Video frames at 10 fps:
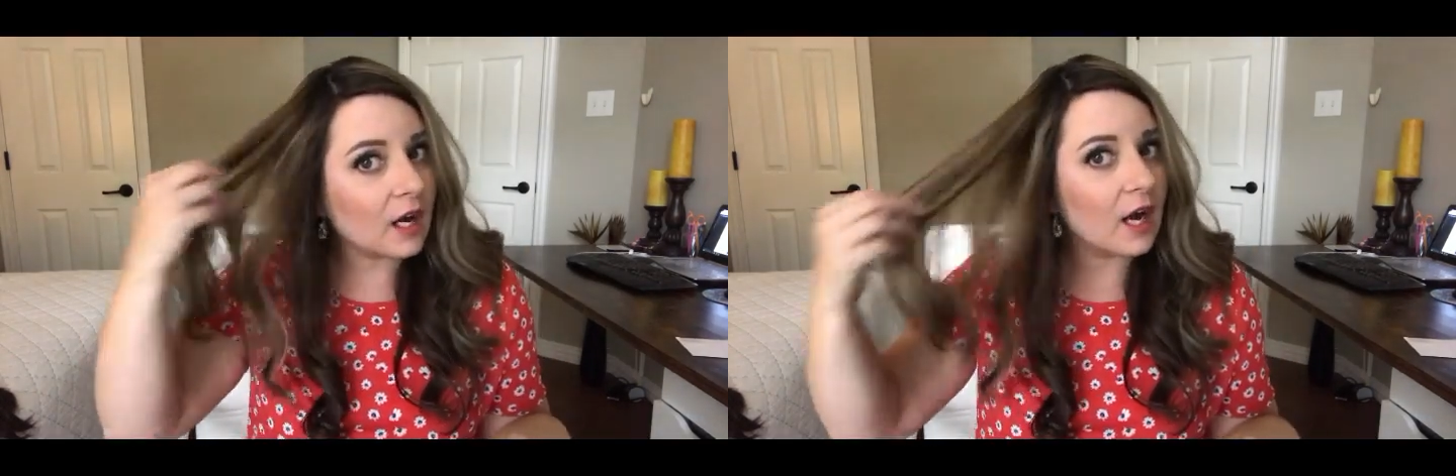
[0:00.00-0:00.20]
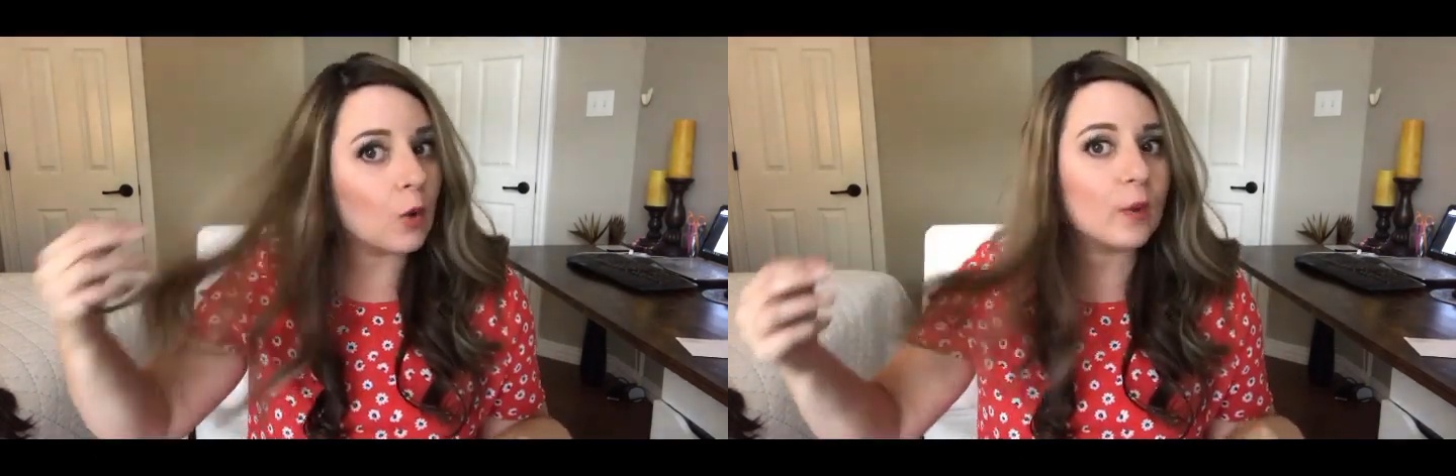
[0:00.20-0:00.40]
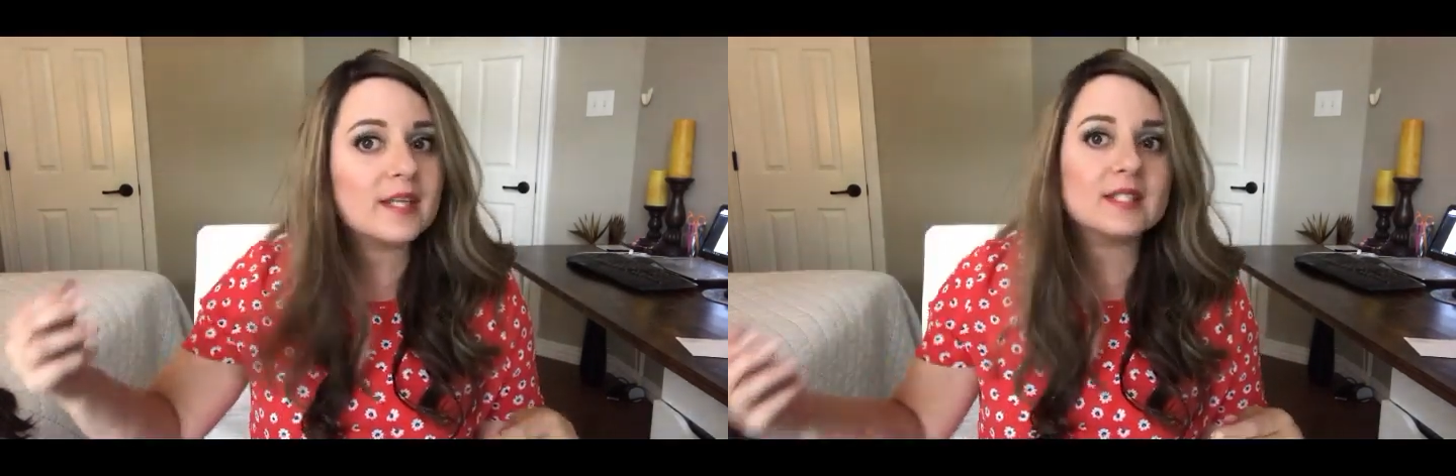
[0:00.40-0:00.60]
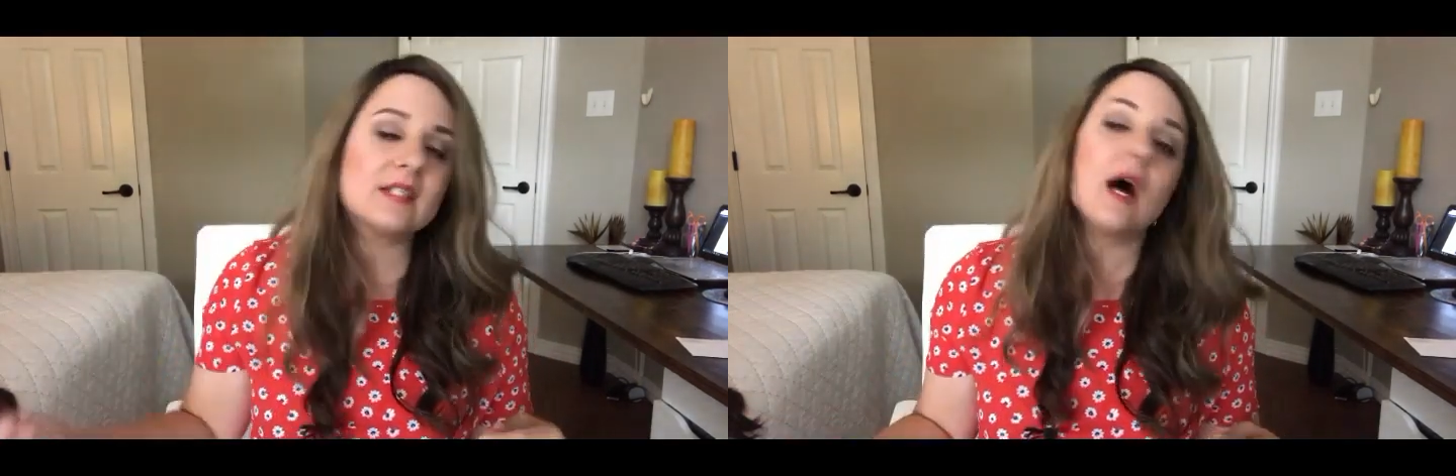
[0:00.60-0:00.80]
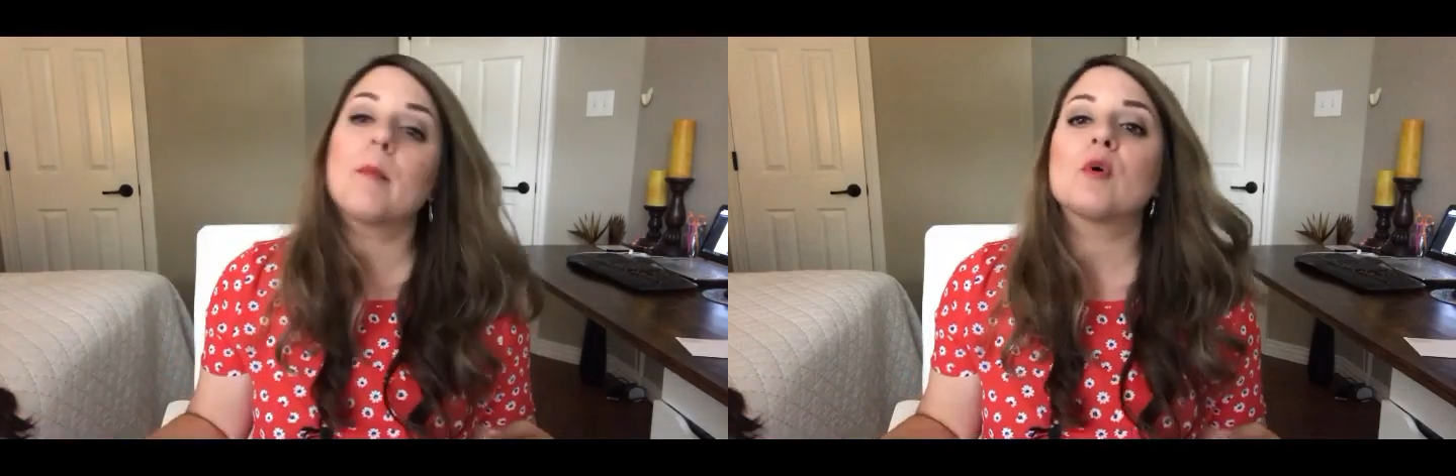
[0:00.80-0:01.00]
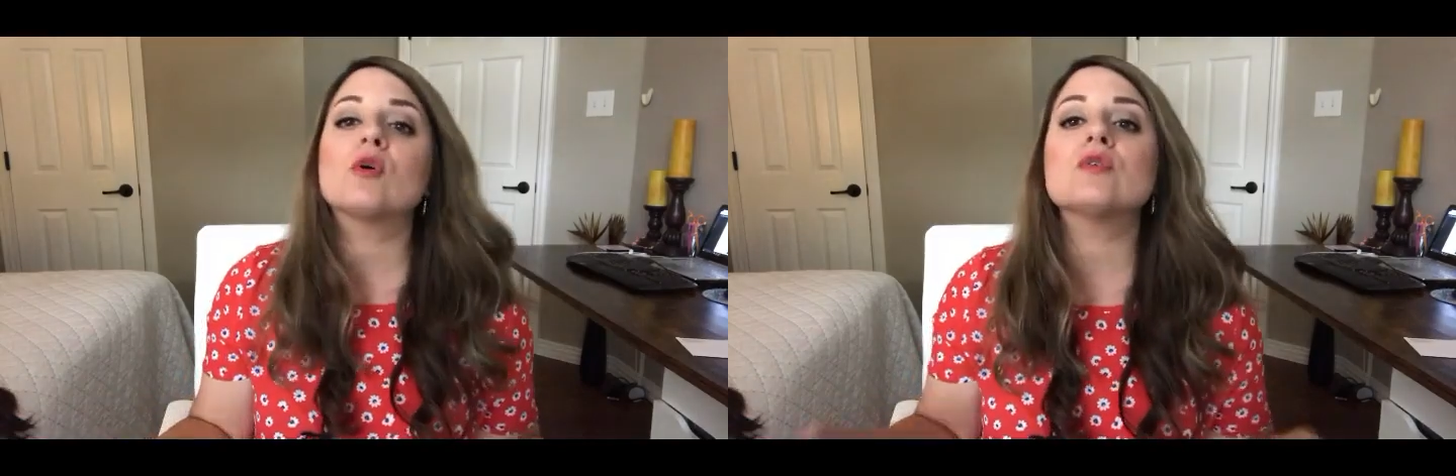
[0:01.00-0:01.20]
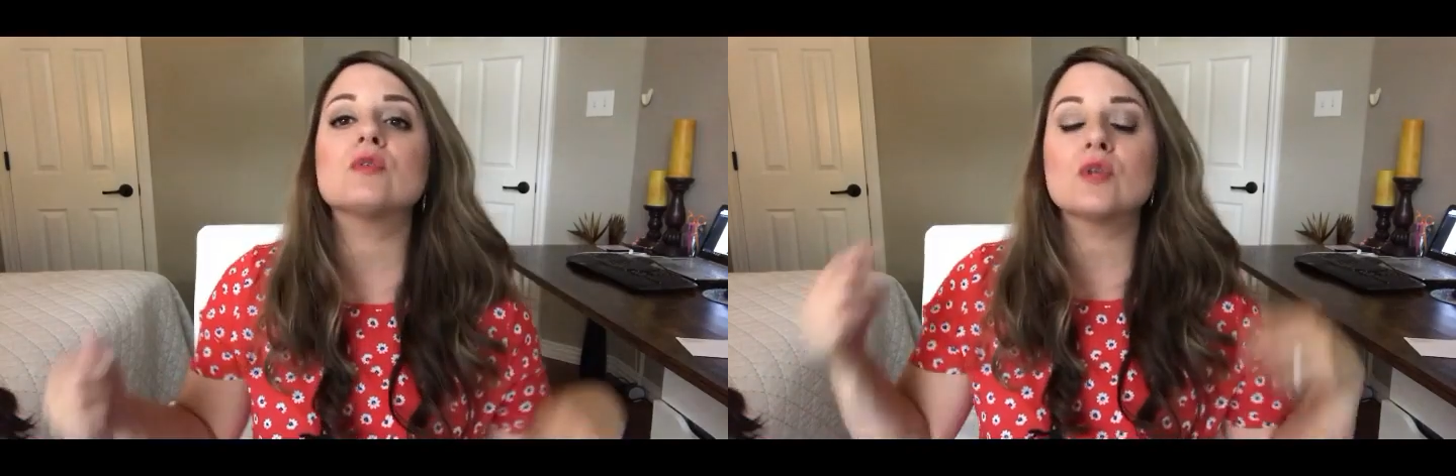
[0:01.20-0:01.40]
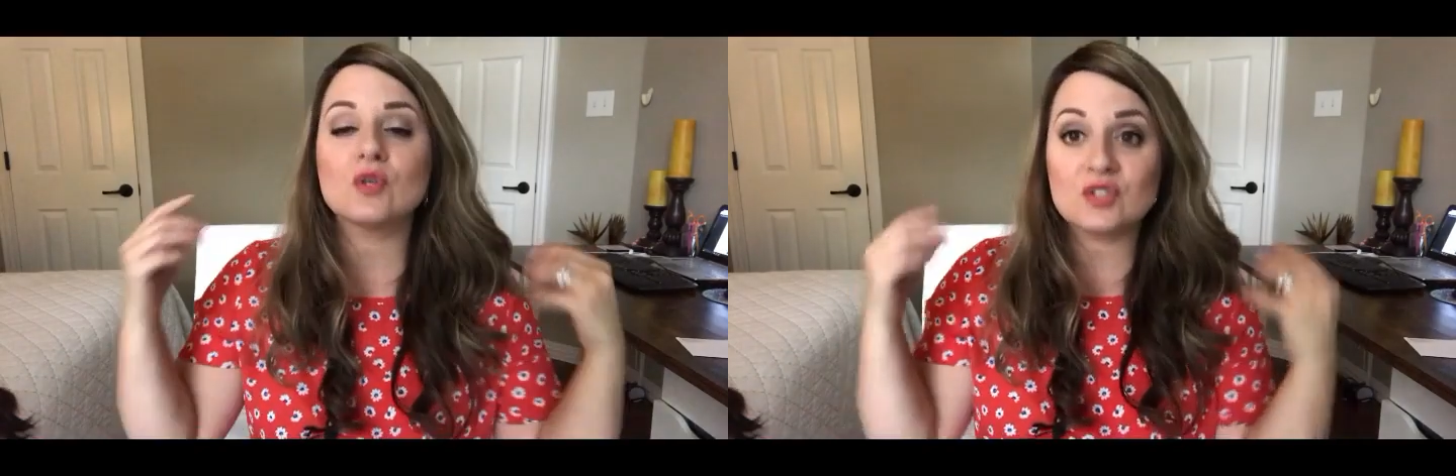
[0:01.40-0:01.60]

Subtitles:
Wigs and Toppers